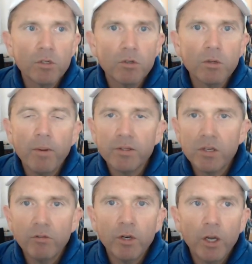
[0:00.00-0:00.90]
It's about
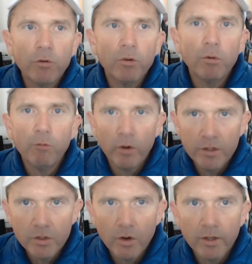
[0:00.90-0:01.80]
700 before I
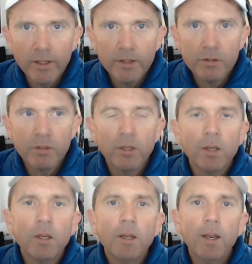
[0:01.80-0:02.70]
started this.
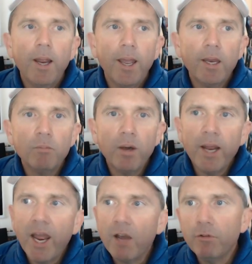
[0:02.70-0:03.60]
And about
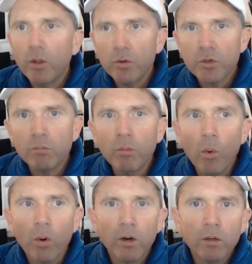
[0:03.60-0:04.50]
half of those or
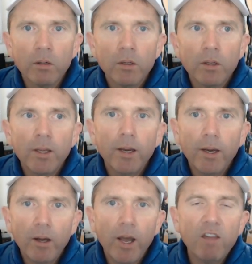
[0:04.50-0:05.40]
more
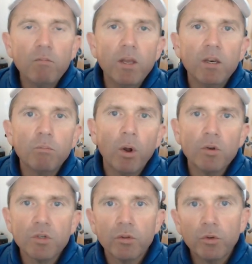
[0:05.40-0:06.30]
I've met in
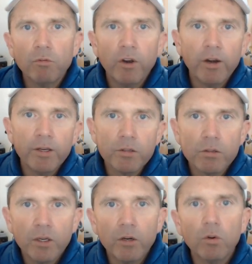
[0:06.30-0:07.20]
person through various
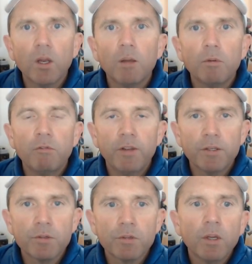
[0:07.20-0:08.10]
Hero Club
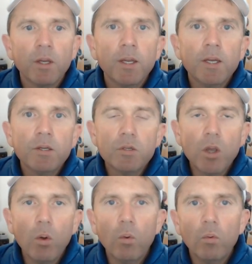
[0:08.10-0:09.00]
events.
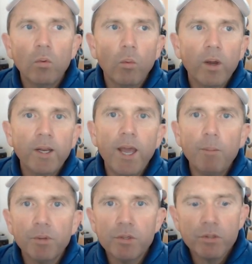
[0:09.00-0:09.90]
So what
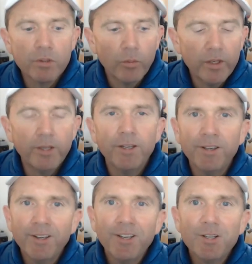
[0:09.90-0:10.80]
ends
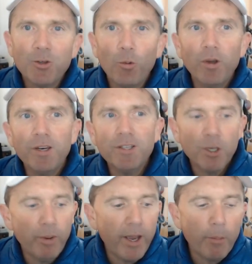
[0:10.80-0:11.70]

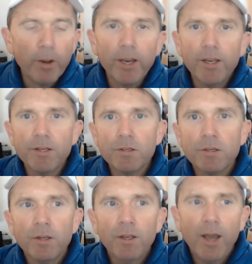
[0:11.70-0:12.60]
up happening is
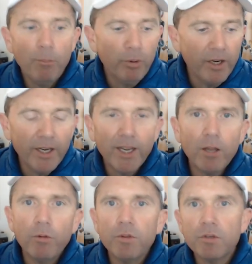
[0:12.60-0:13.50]
I'm putting
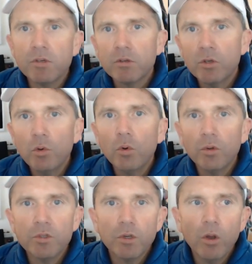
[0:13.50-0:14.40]
together this
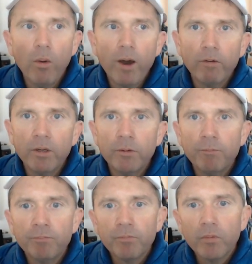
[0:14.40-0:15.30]
tool to go out and
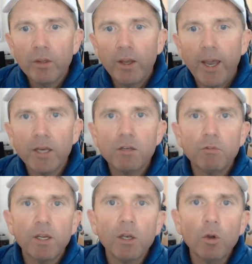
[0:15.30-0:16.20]

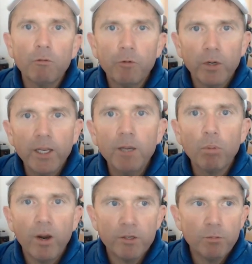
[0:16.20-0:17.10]
actively look for lead
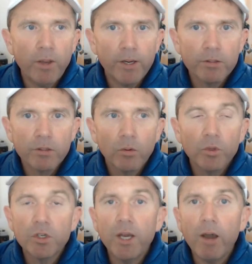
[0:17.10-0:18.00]
prospects,
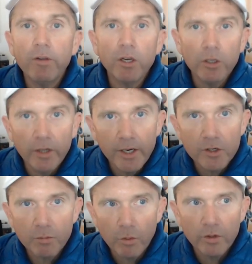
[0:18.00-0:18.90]
which now include
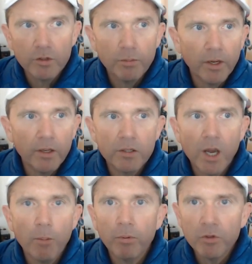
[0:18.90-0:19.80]
esports because
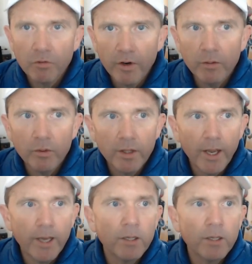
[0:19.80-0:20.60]
Alper's fine with that.